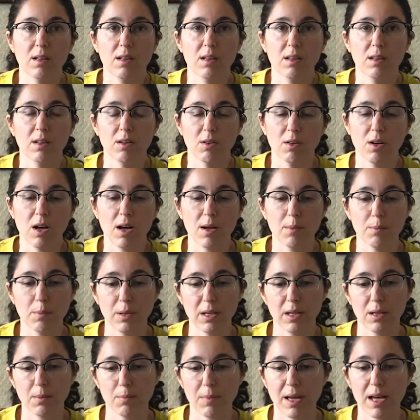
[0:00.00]
they're not
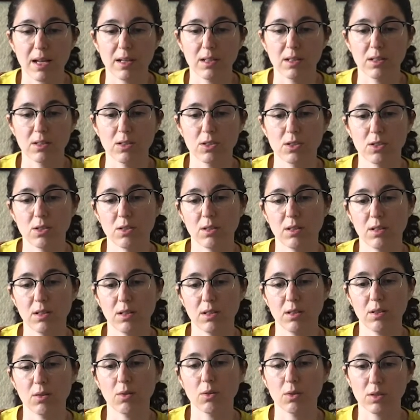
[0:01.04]
being managed
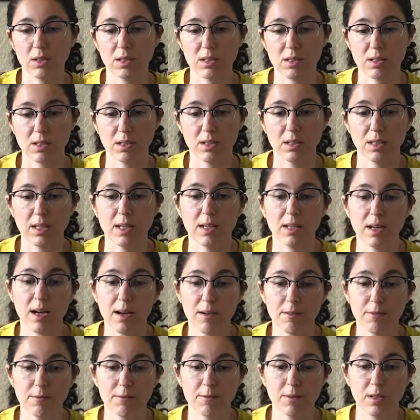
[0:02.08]
holistically
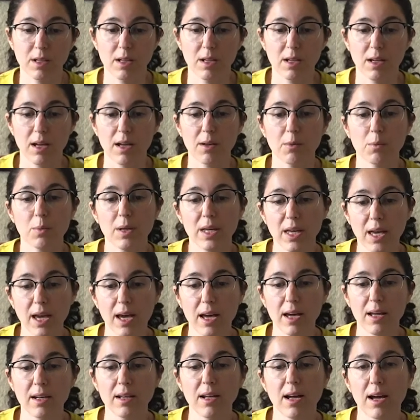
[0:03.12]
enough. And we
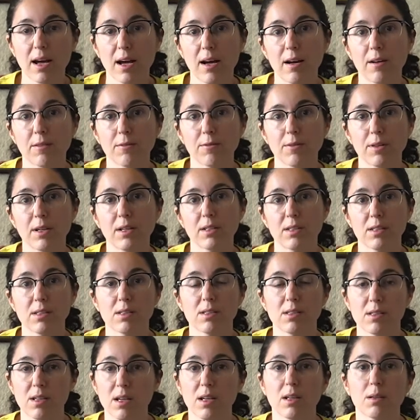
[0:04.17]
can have a
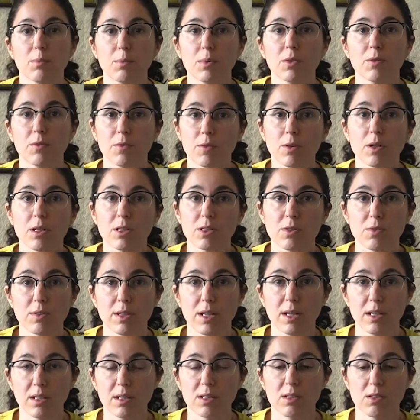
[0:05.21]
sustainable forestry
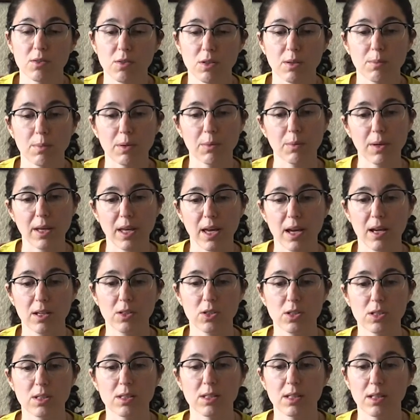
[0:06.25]
industry, but we can't
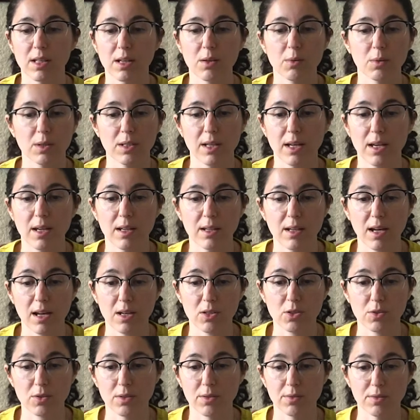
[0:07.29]
just liquidate
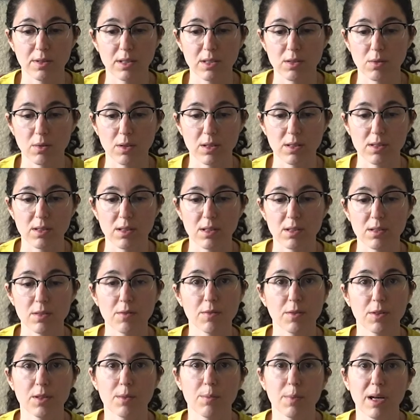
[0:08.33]
natural resources
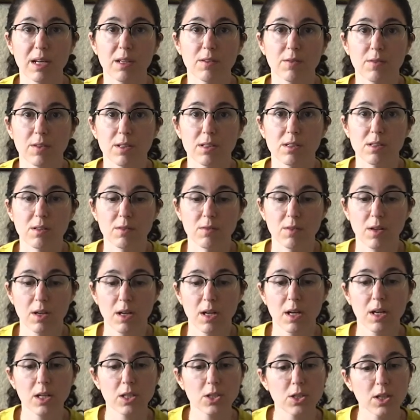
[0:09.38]
for the benefits of
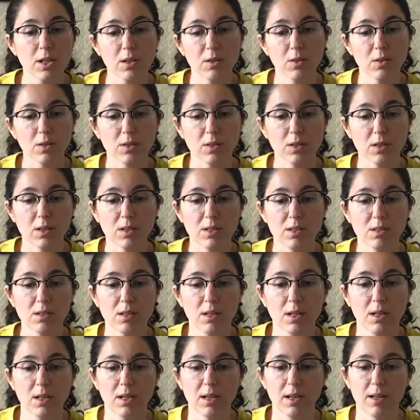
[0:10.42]
shareholders
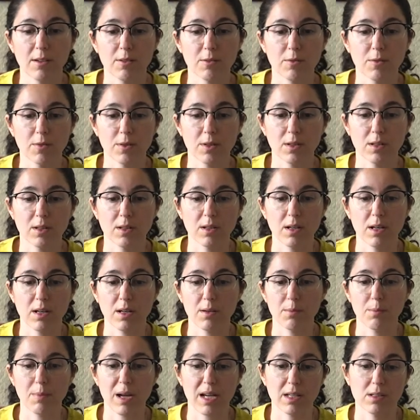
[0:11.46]
and for
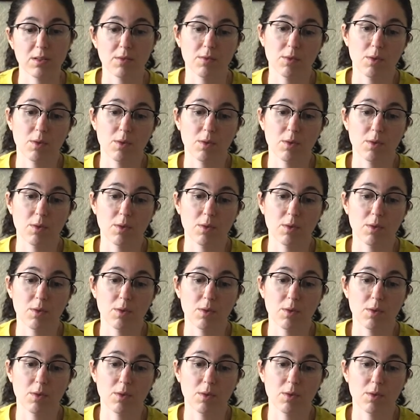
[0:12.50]
massive